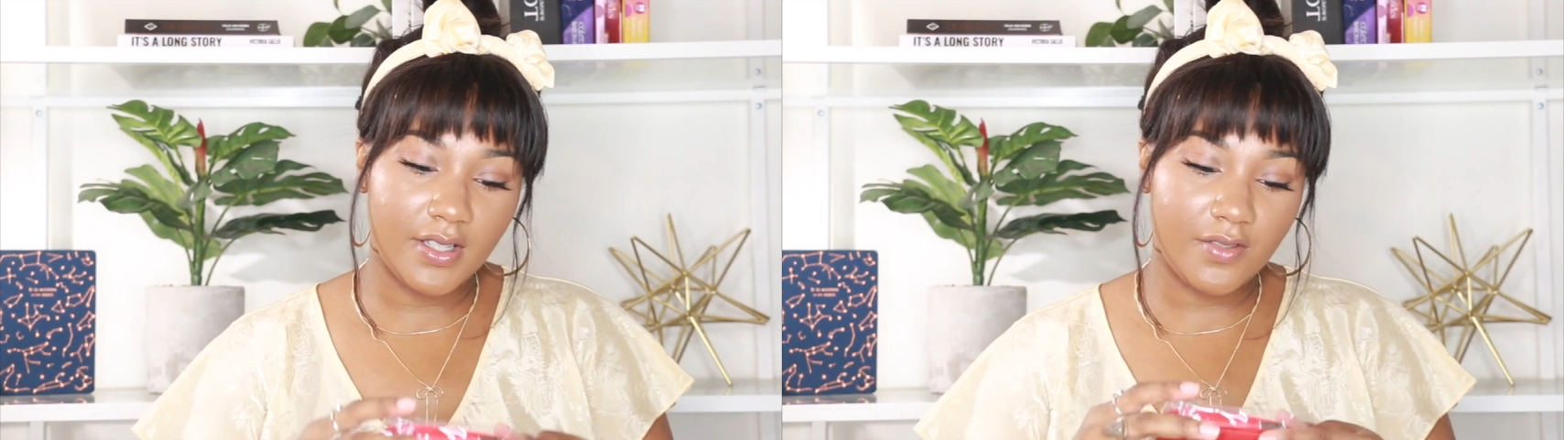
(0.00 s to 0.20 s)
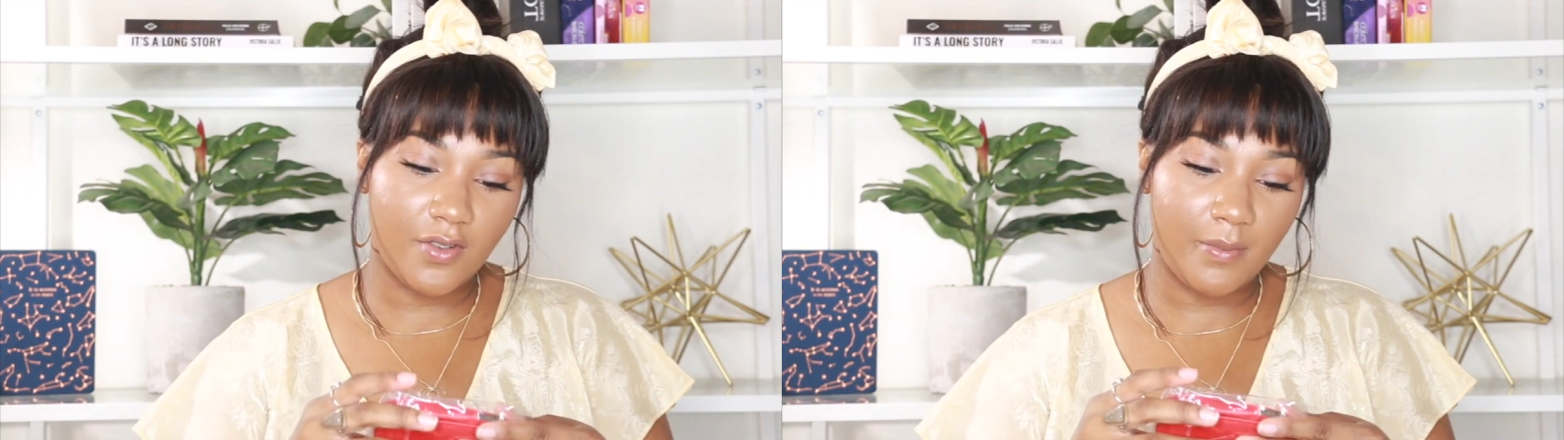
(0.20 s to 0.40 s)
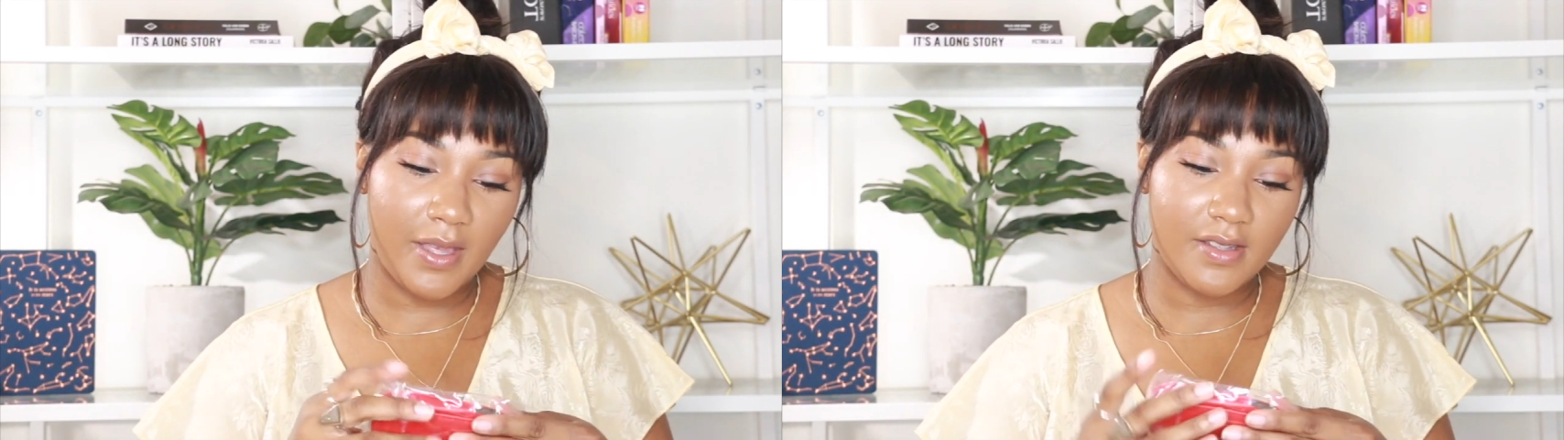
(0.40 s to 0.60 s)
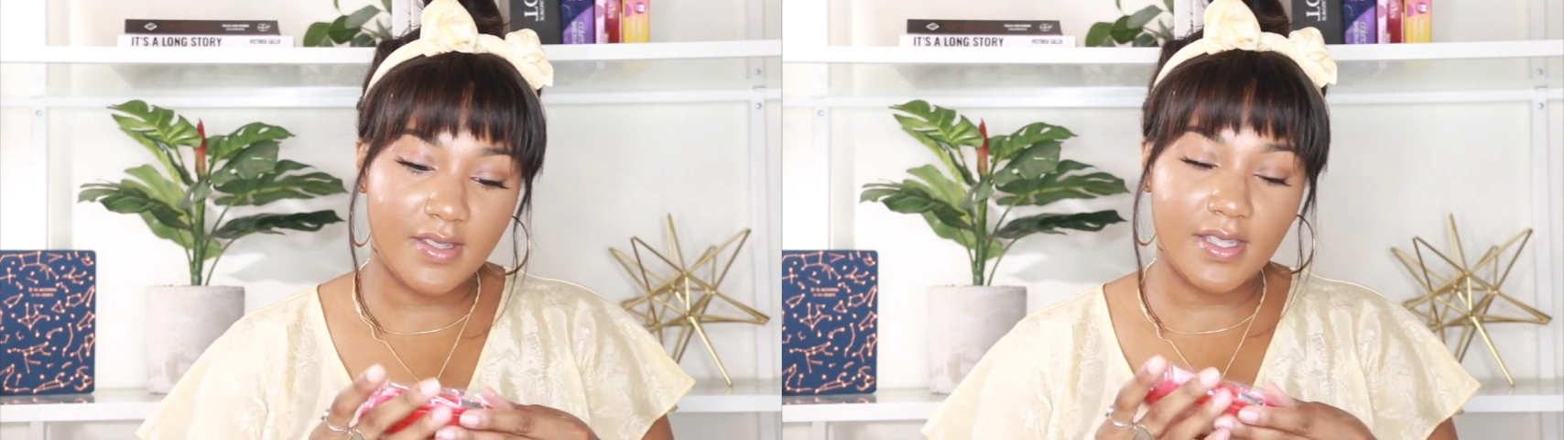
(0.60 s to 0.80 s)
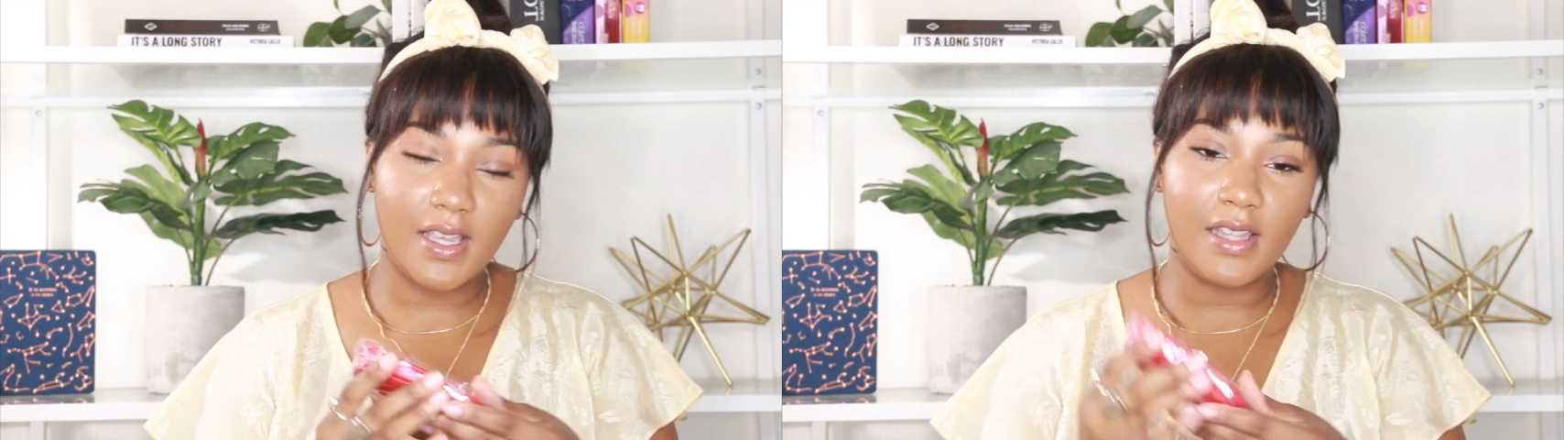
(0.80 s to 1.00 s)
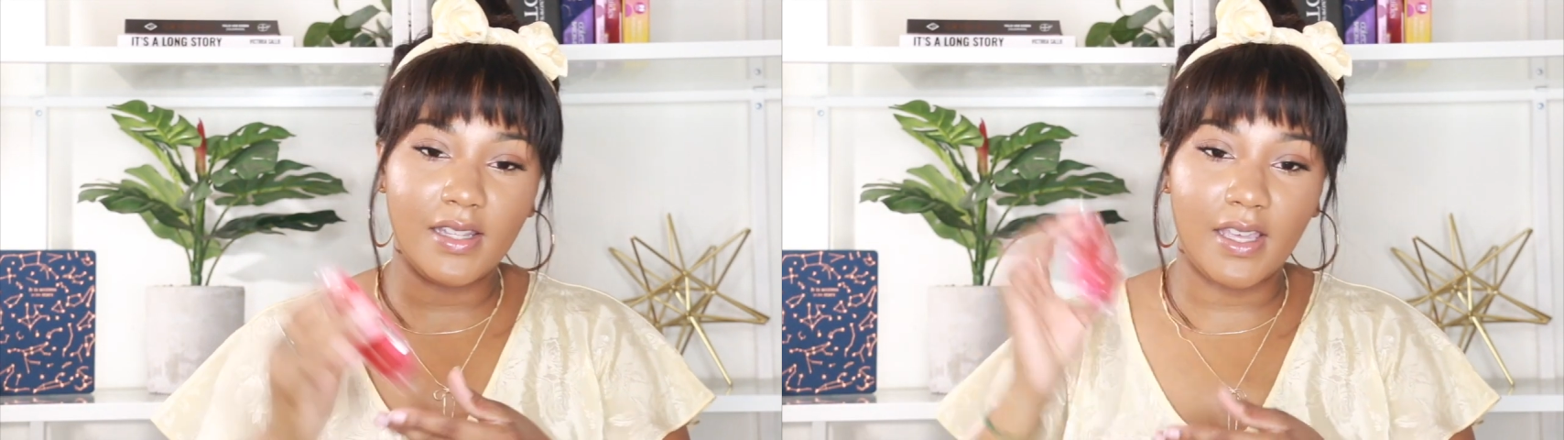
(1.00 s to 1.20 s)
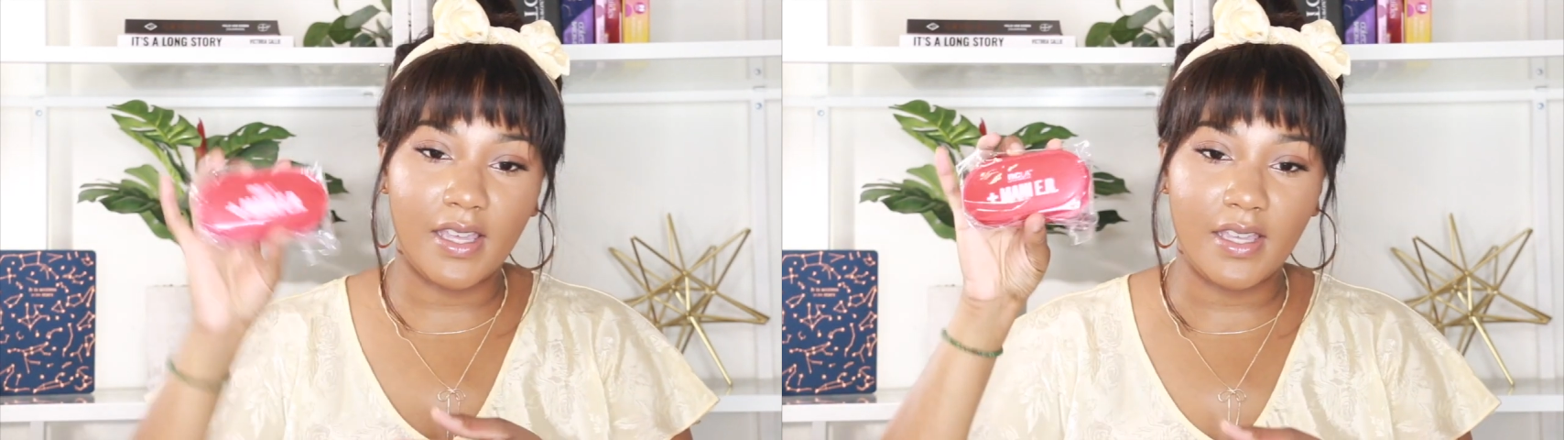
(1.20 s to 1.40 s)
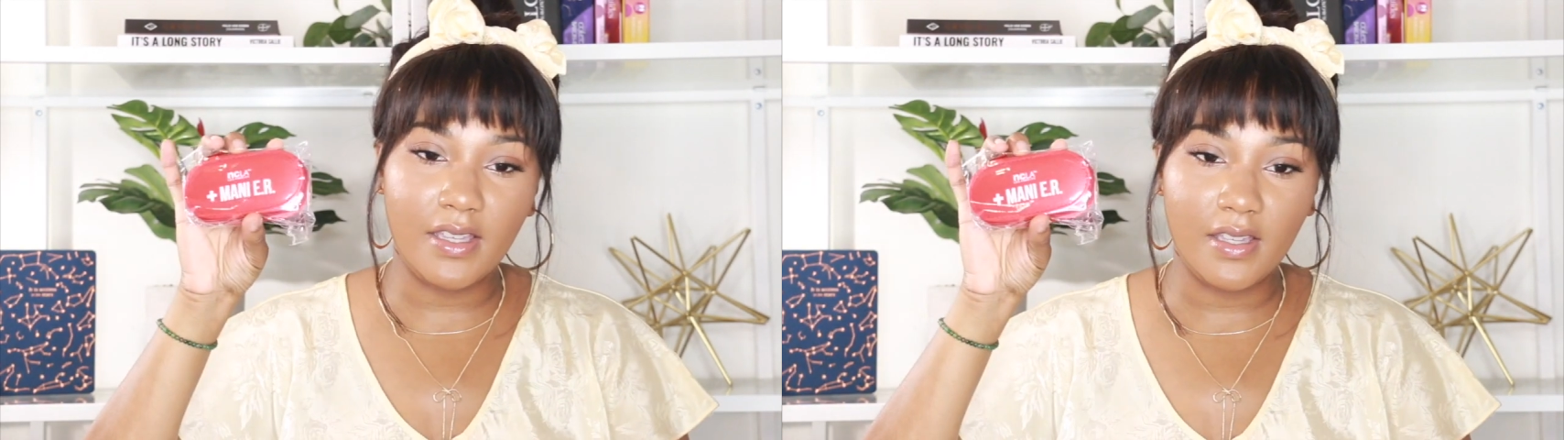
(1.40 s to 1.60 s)
is from
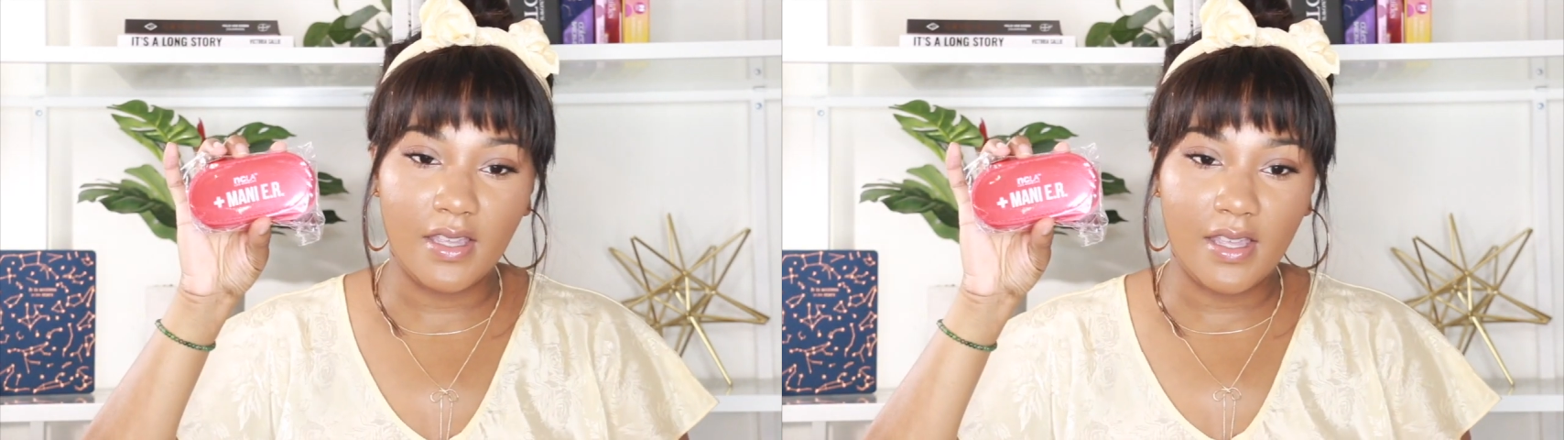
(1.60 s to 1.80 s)
NCLA.